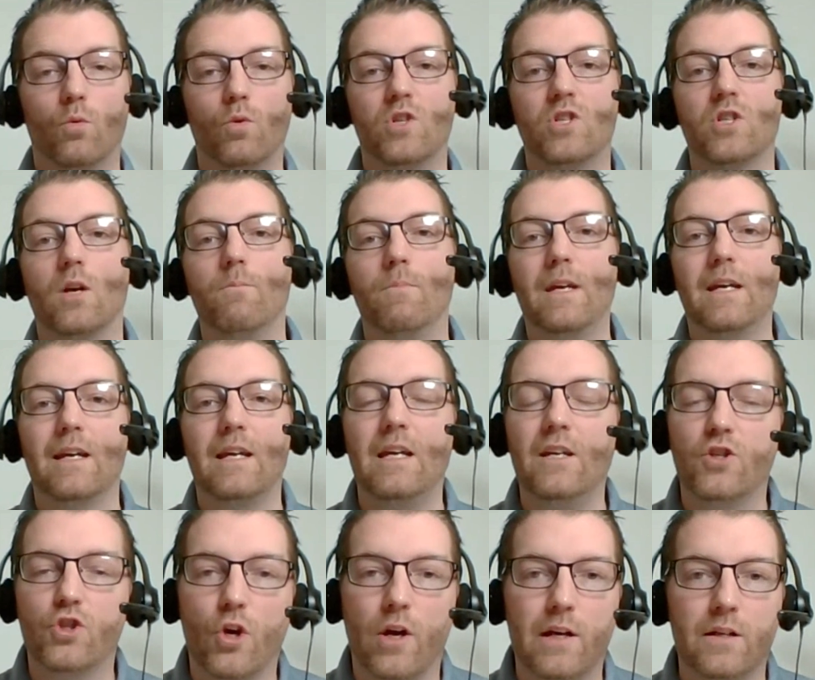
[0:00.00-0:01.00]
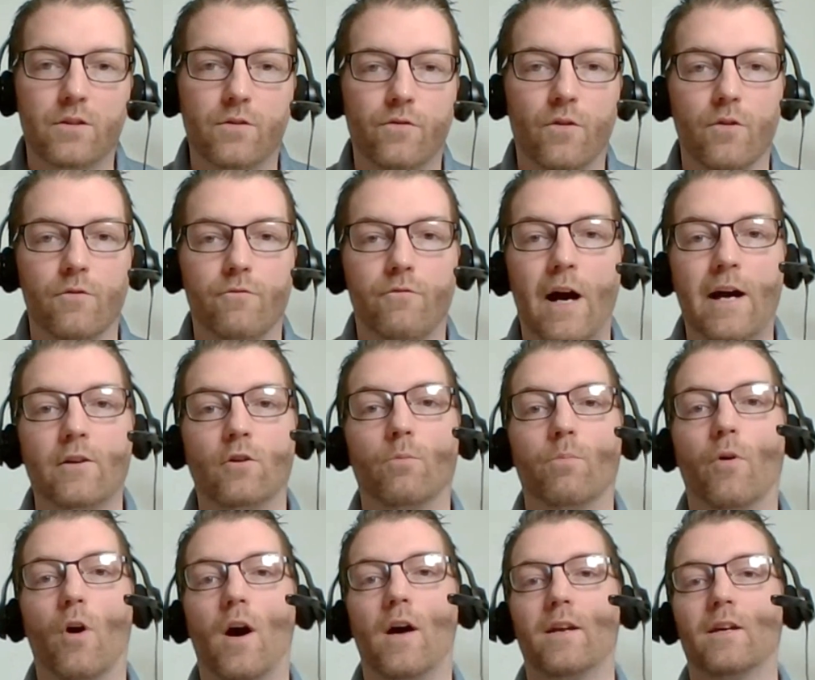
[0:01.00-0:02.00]
which can be a heat transfer vinyl
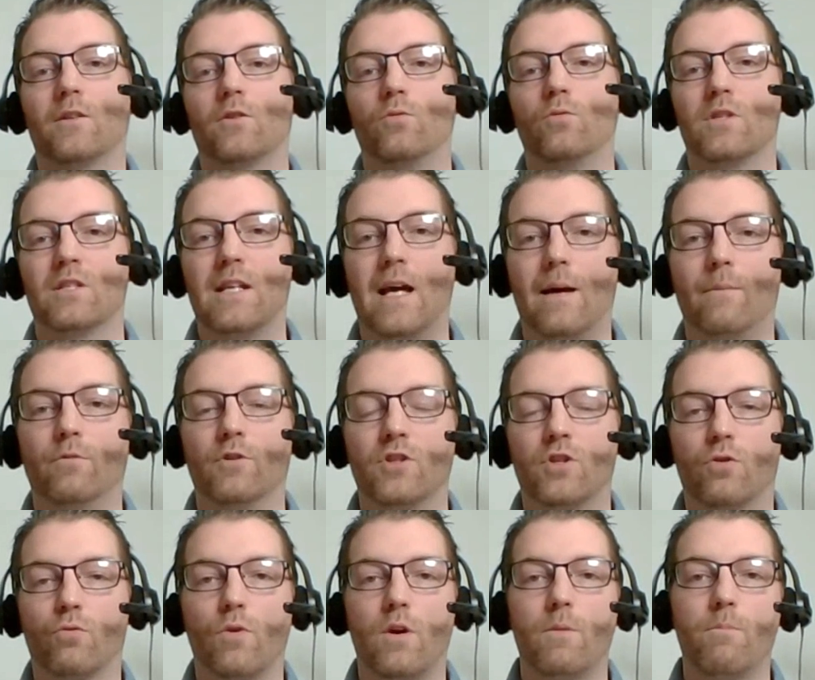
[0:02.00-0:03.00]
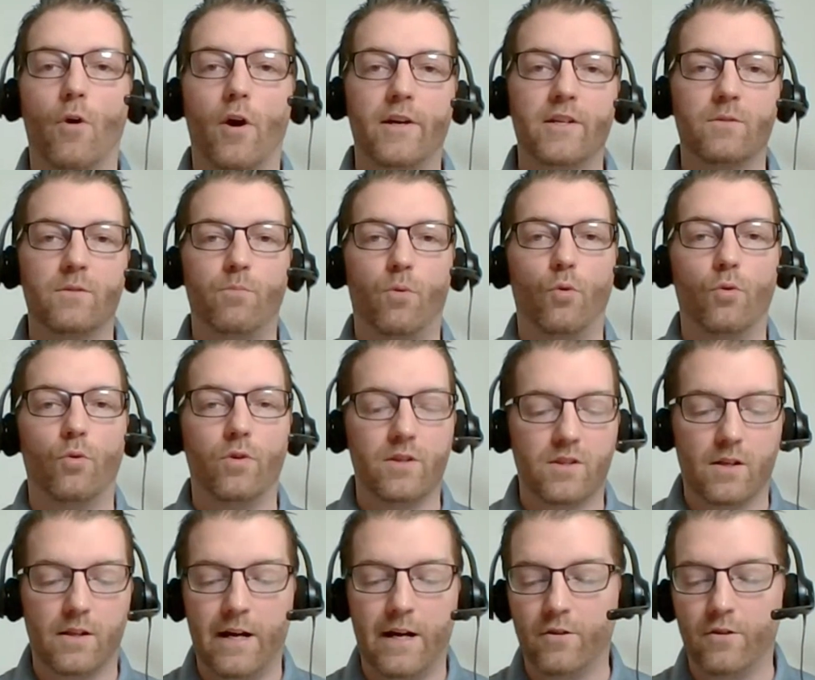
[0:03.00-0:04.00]
product, to establish three price points,
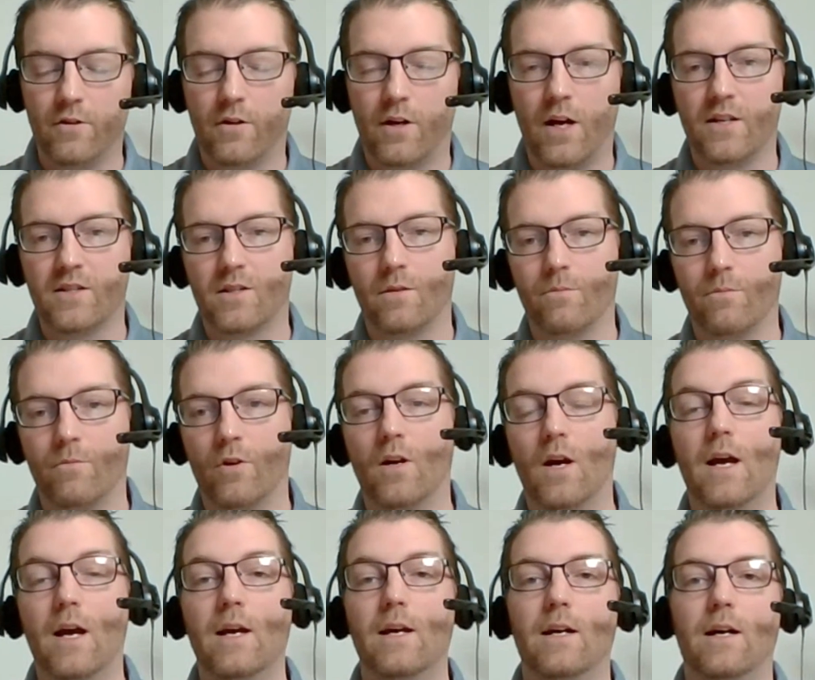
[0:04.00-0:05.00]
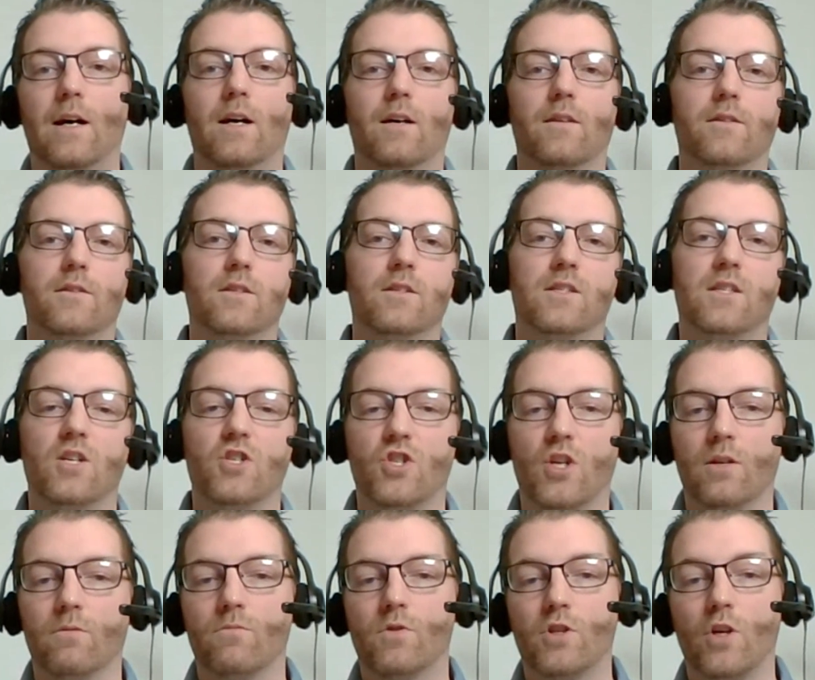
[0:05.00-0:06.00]
allow your customer uh, the
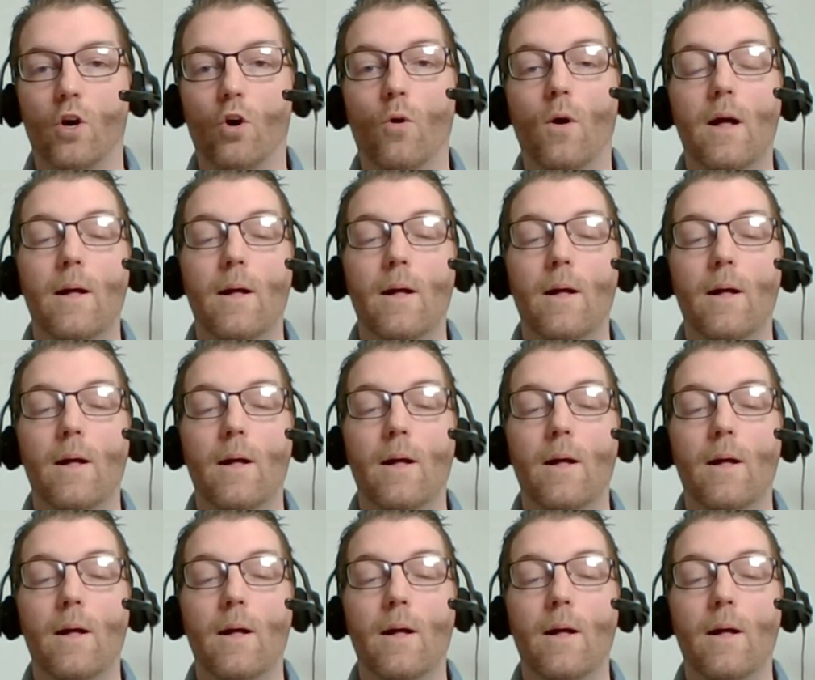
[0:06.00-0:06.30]
decision. So